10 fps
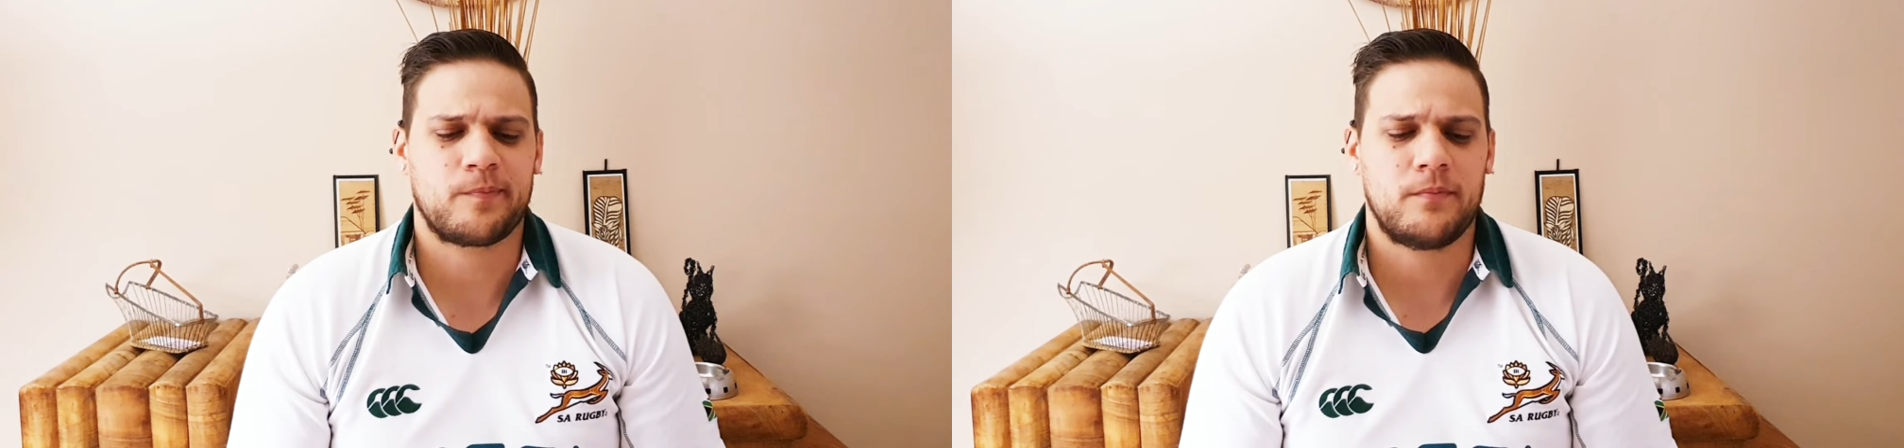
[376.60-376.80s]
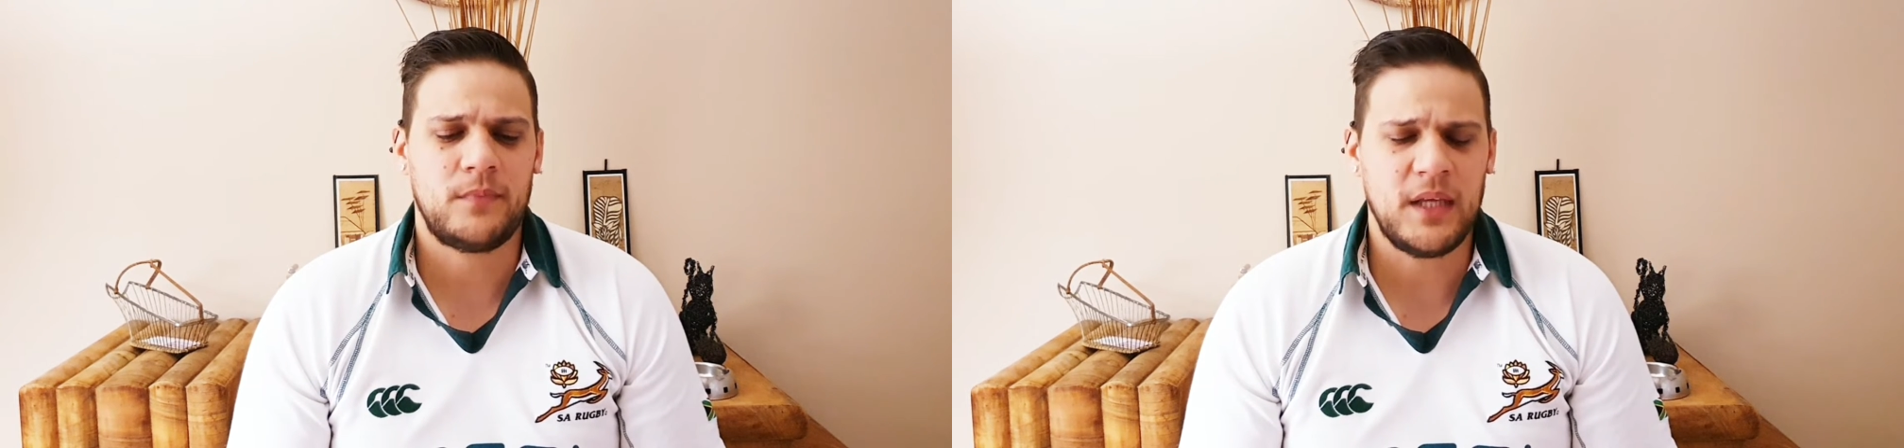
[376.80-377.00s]

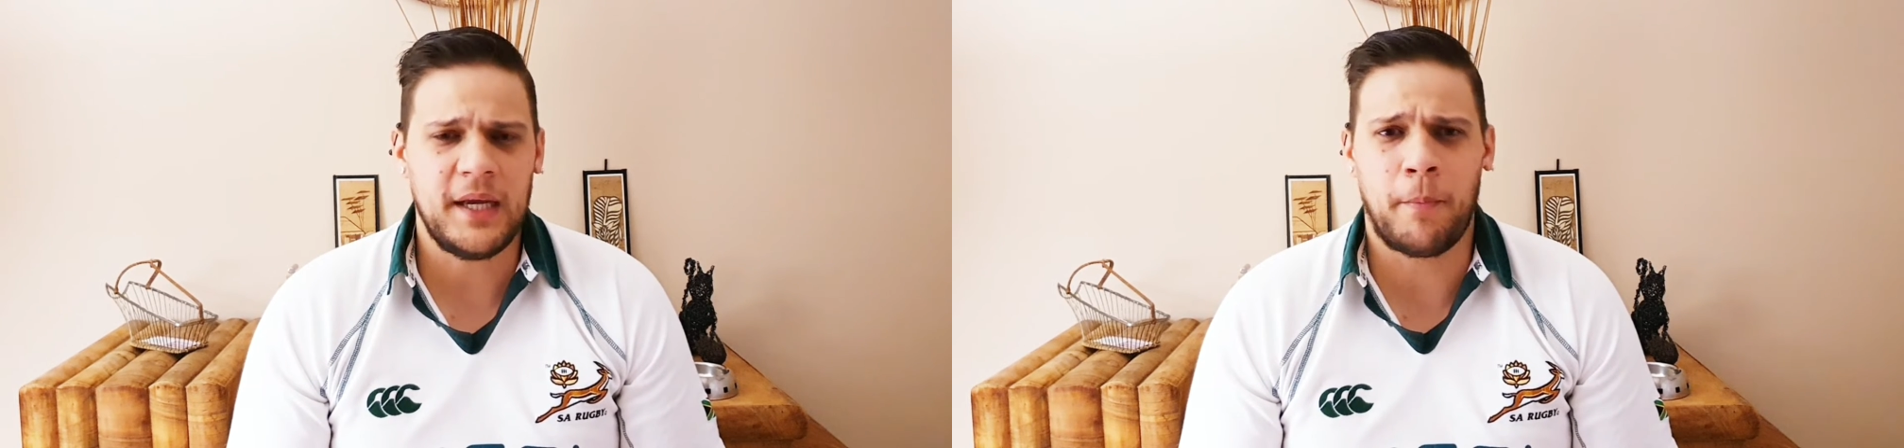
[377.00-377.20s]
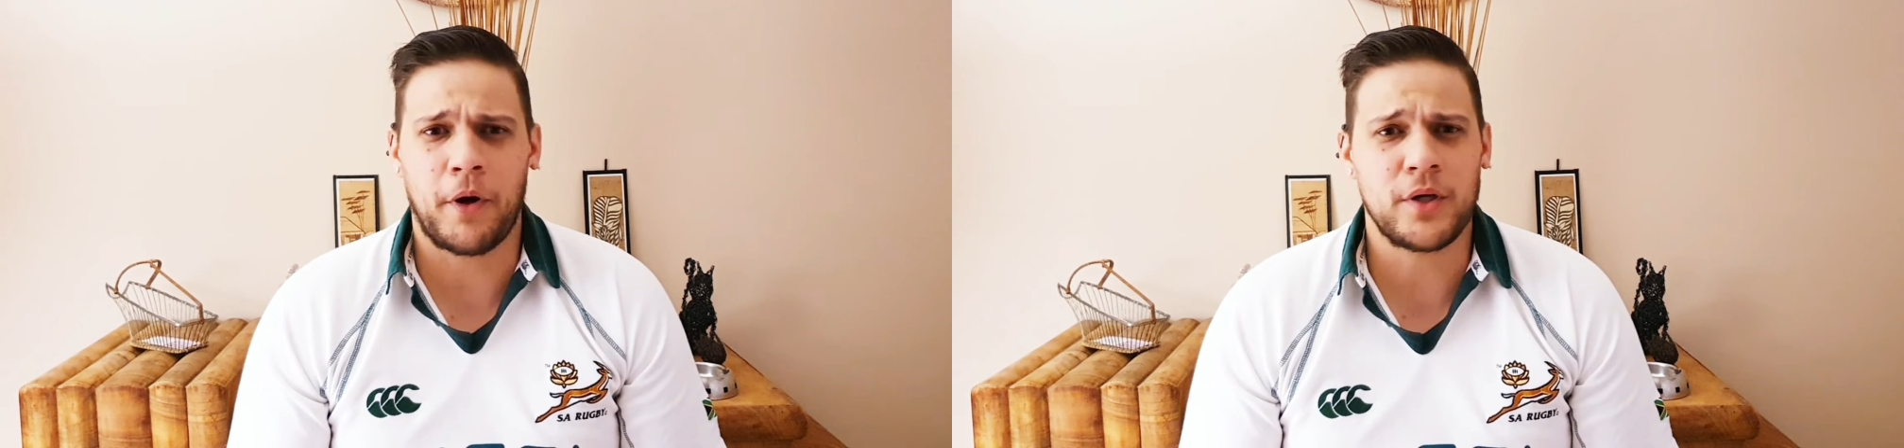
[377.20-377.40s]
in
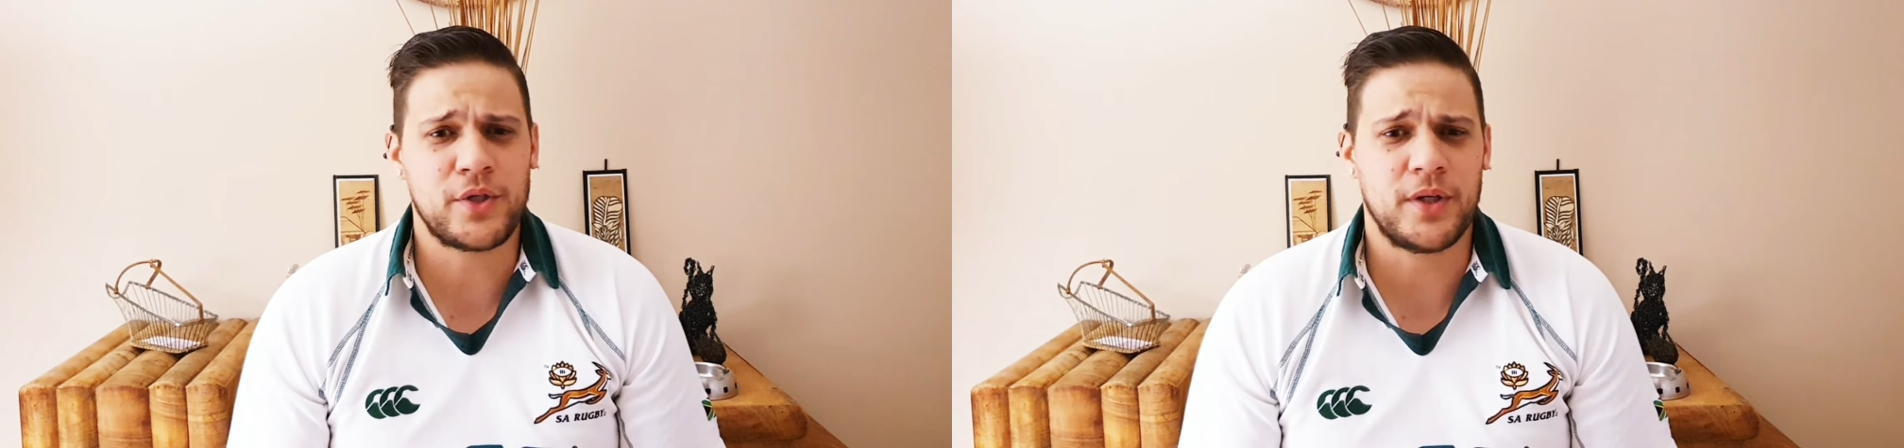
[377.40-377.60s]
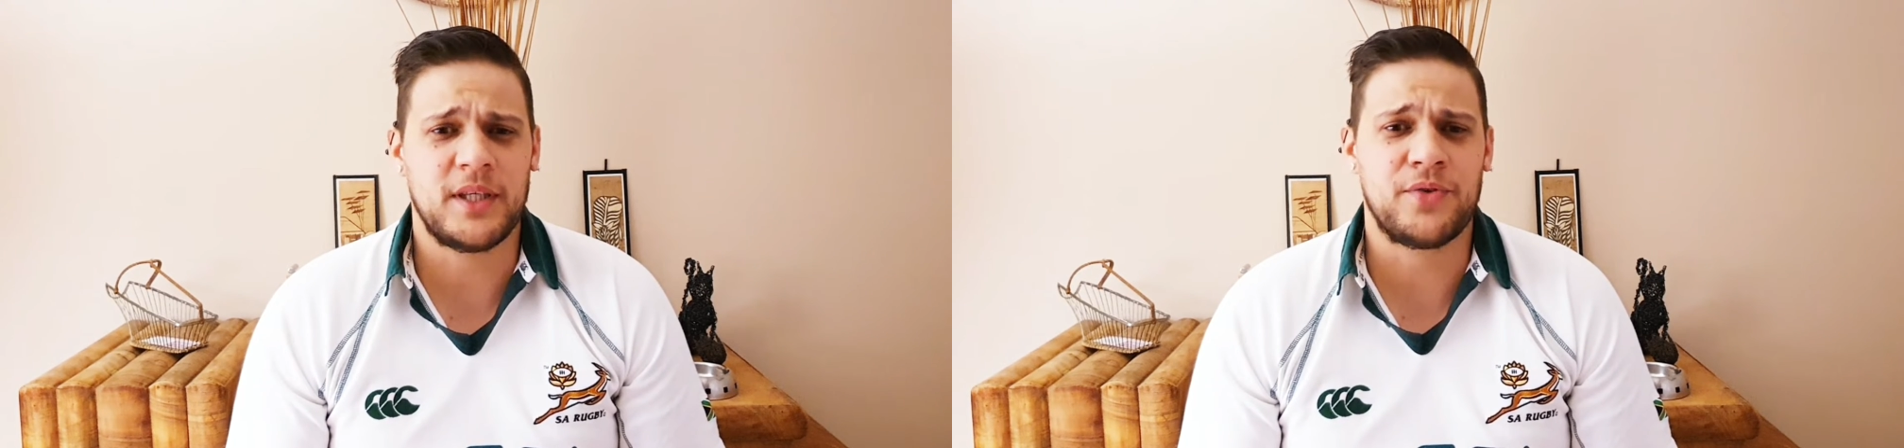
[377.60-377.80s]
a box
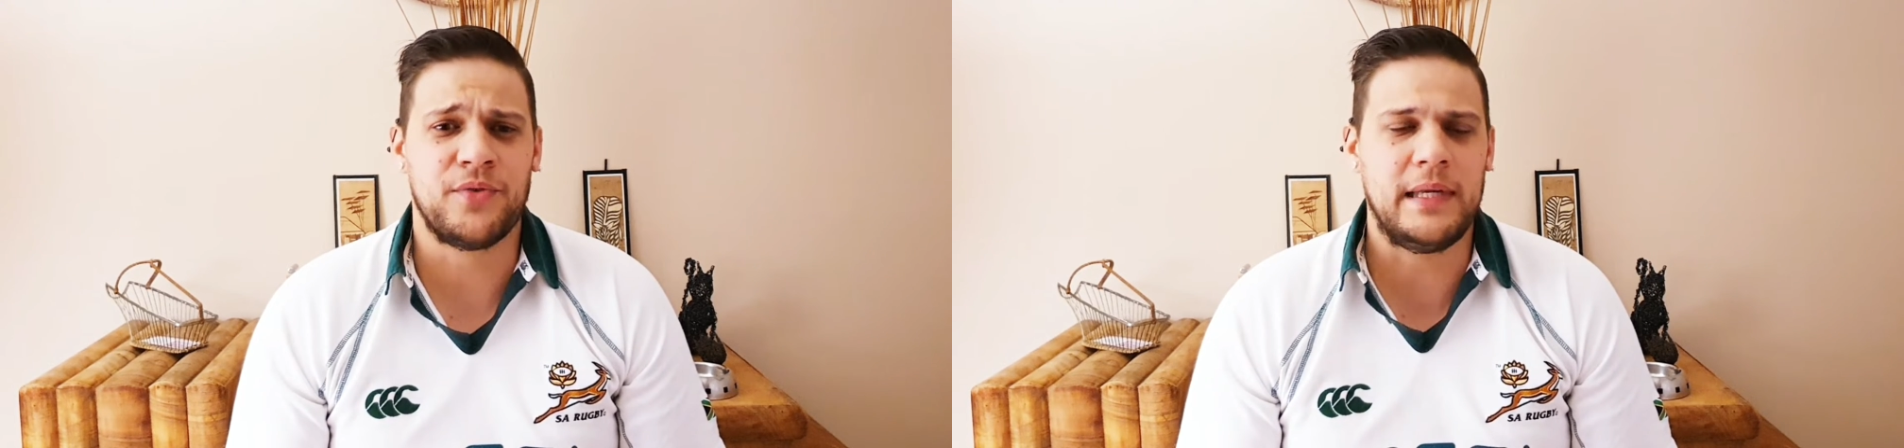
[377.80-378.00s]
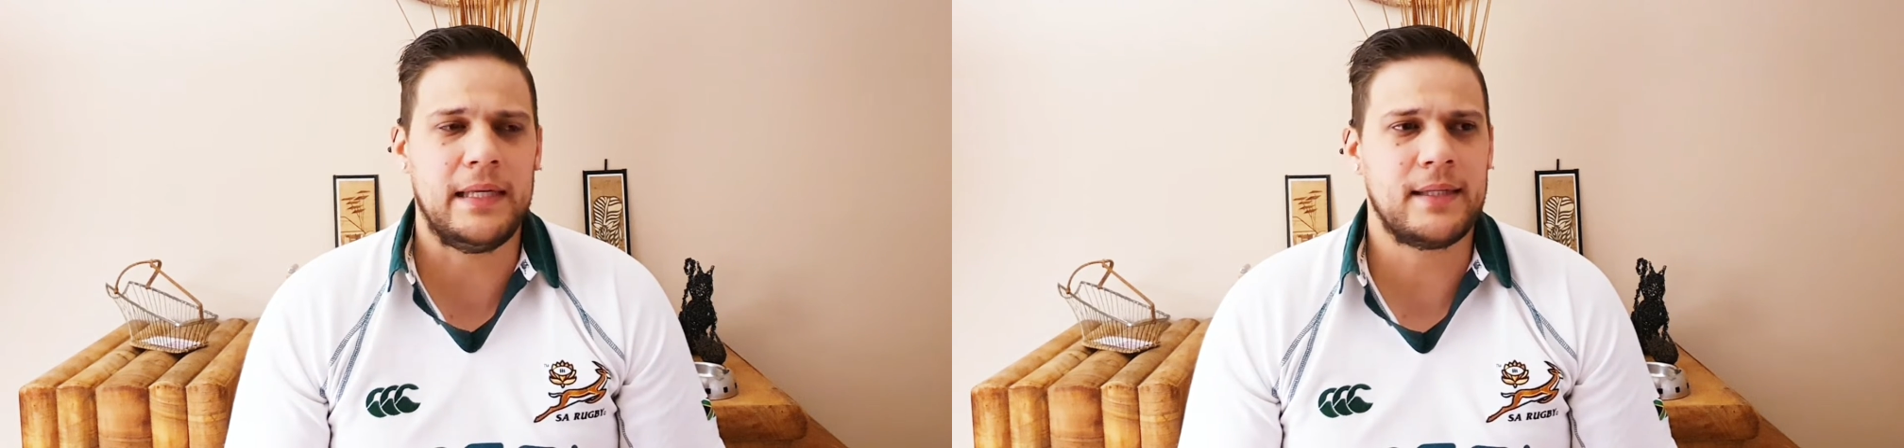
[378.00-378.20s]
shirt, he's really